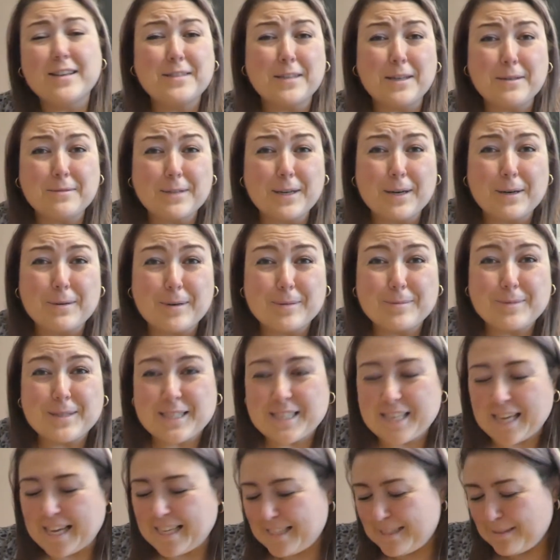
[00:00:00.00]
I don't know, I'm
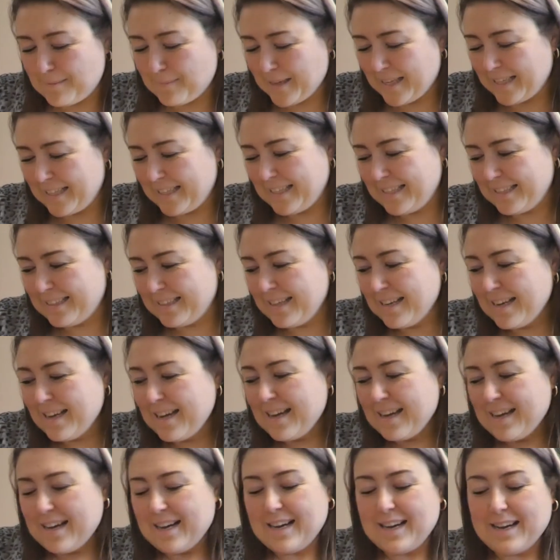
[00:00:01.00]
just guesstimating.
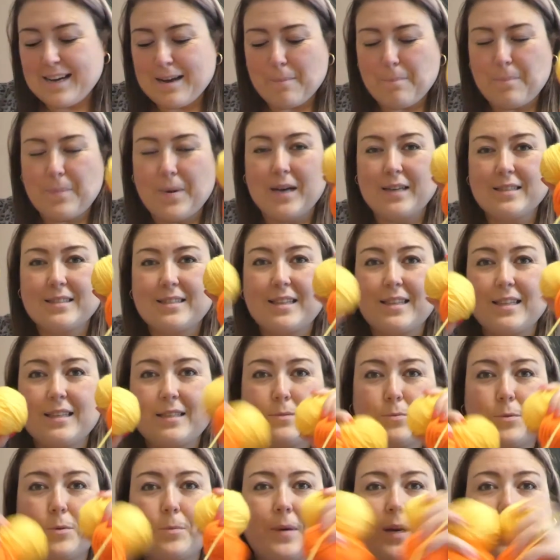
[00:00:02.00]
Uh, but
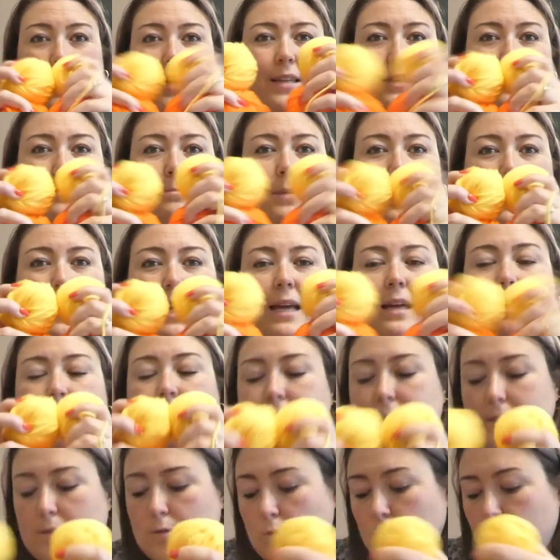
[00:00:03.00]
this will be going in my
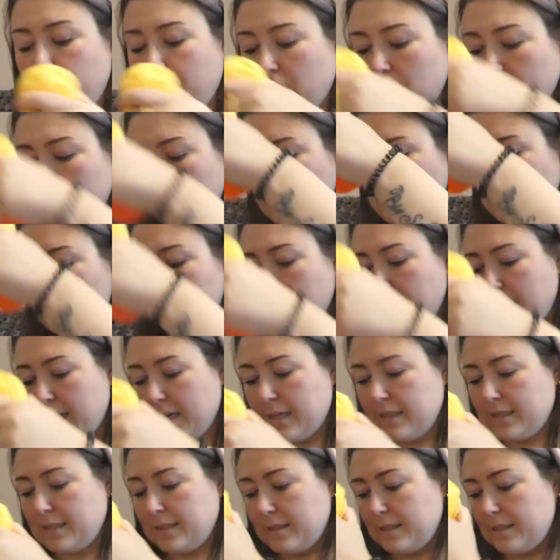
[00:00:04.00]
little box
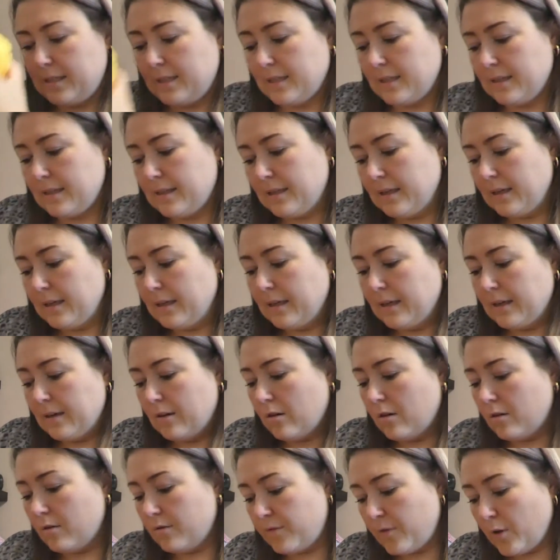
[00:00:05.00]
and
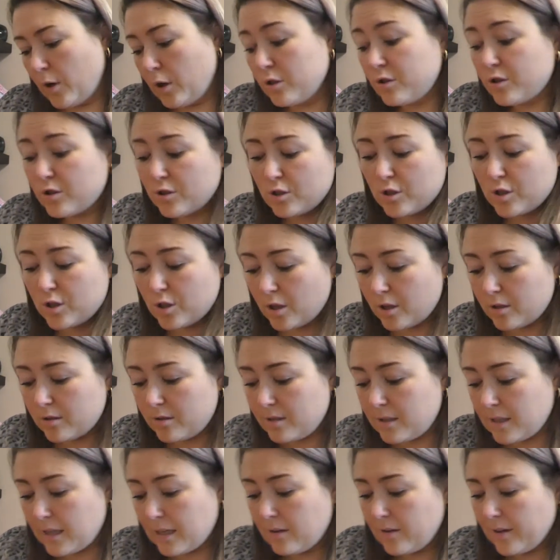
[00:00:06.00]
of odds and
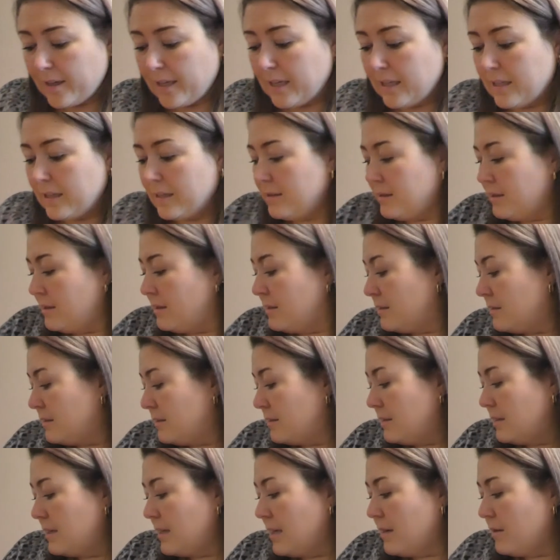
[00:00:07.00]
sods and I can
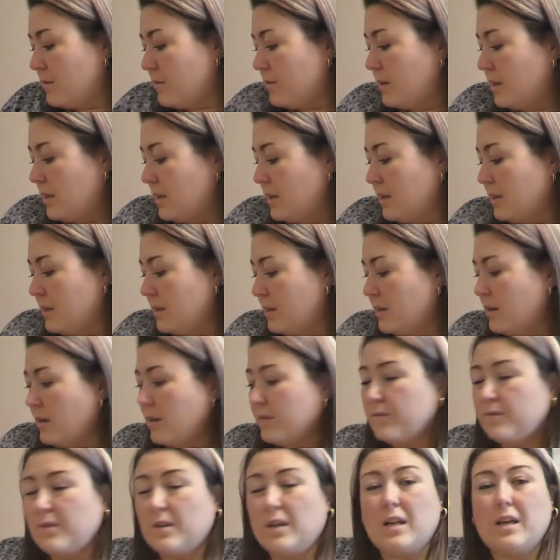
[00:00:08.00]
now,
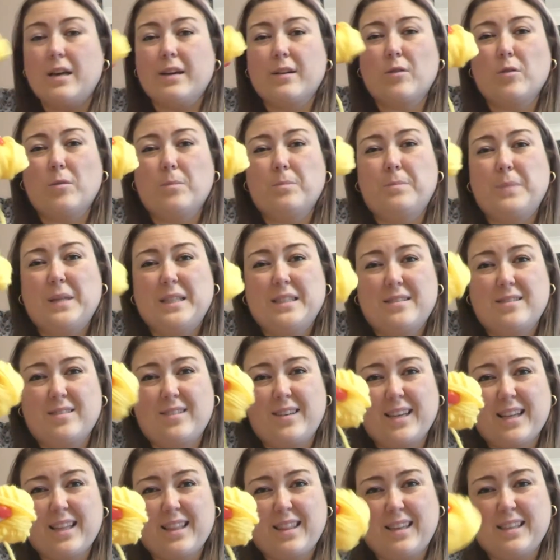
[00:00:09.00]
I've, I've got bits
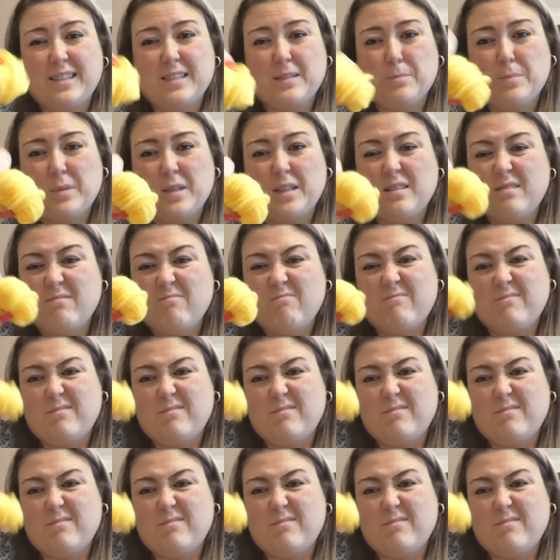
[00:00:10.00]
like this but